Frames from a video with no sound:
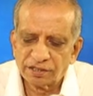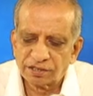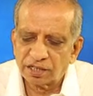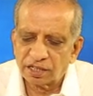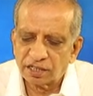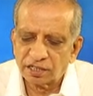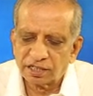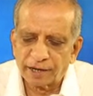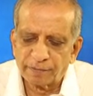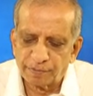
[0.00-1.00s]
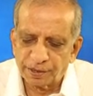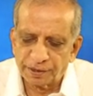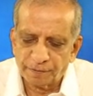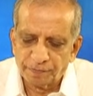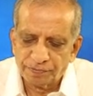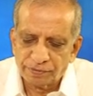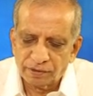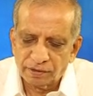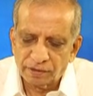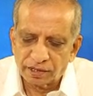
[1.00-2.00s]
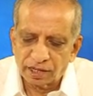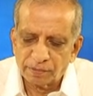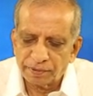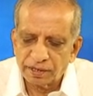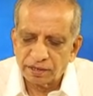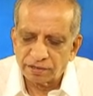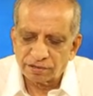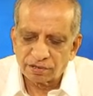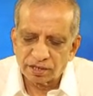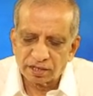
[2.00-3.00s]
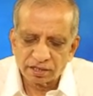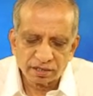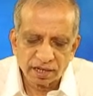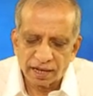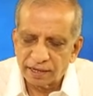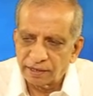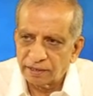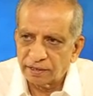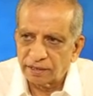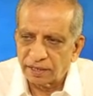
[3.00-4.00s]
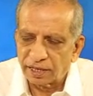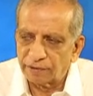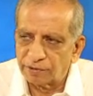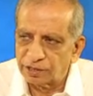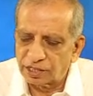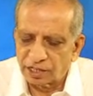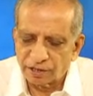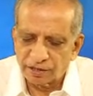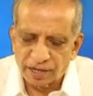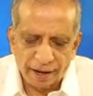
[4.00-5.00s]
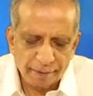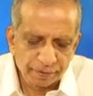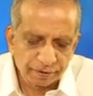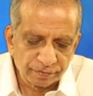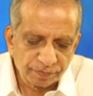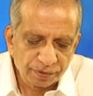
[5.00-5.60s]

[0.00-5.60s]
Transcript: is greater than B, then B is greater than A, which cannot happen.